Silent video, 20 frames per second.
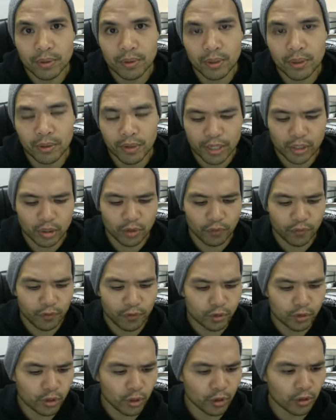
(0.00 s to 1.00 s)
Okay, so if you're
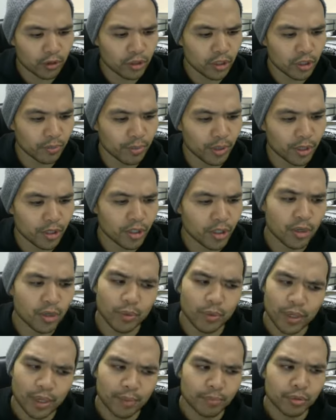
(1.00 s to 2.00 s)
starting something
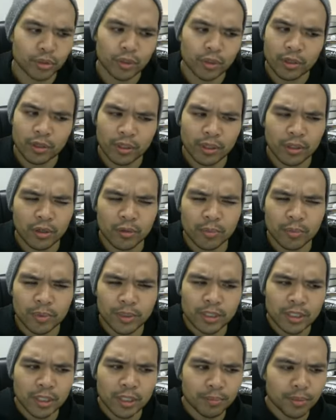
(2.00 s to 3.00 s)
new, and I'm starting a little bit
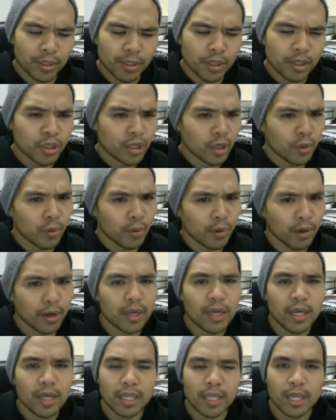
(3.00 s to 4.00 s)
something newer
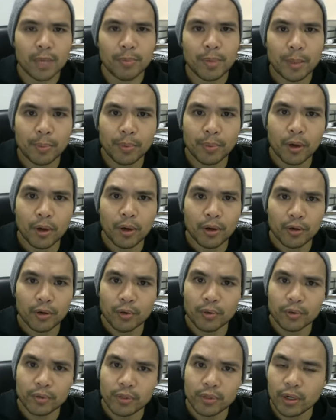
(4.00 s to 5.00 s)
that people aren't
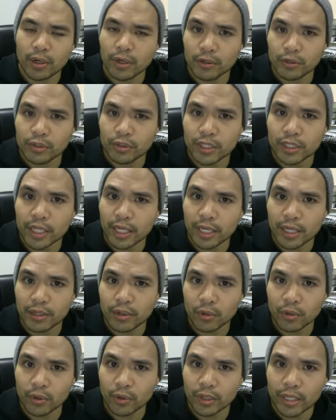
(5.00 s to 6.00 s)
going to understand
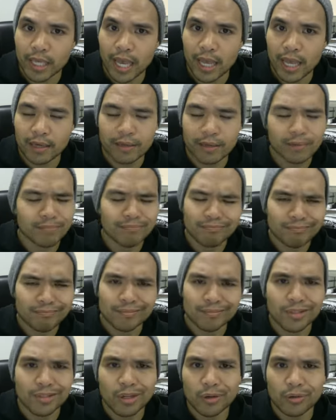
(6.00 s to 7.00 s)
or get,
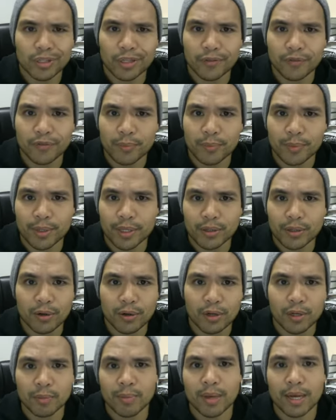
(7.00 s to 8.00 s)
no need for me to
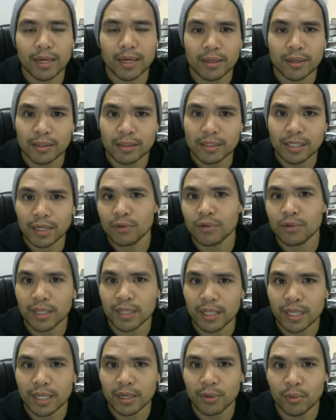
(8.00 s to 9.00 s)
talk about it because I don't
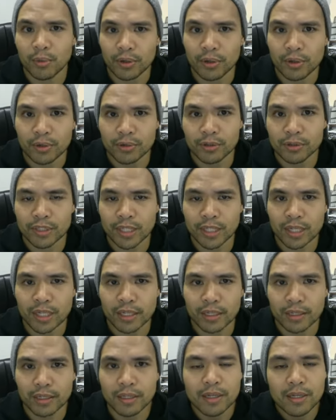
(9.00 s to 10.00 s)
think anyone will understand
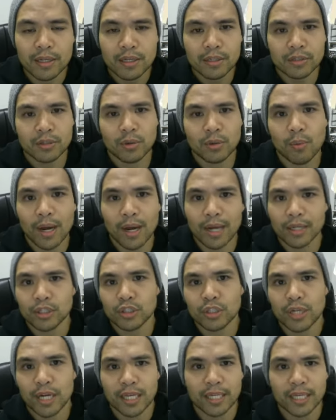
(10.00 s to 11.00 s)
it. So why
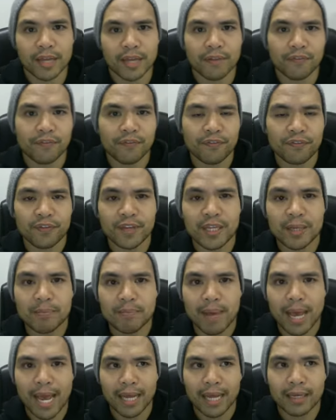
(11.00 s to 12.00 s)
should I get
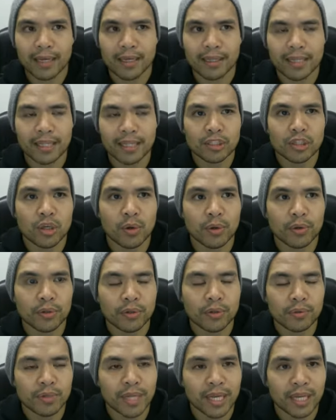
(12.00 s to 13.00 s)
feedback that's going
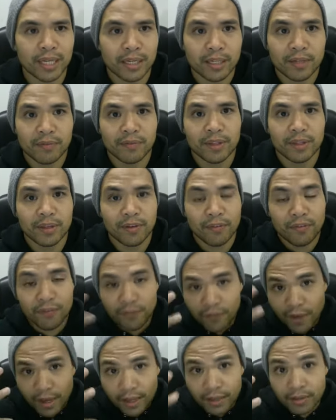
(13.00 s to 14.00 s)
to negatively
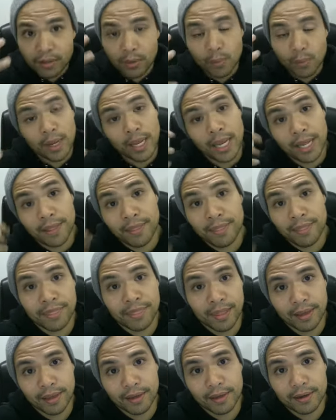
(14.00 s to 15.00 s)
affect the way I
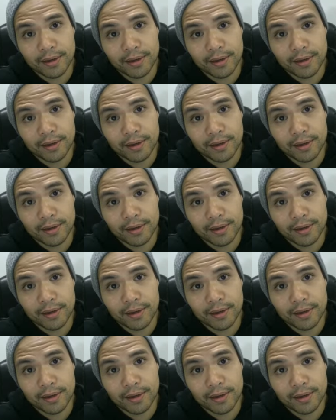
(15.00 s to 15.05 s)
think?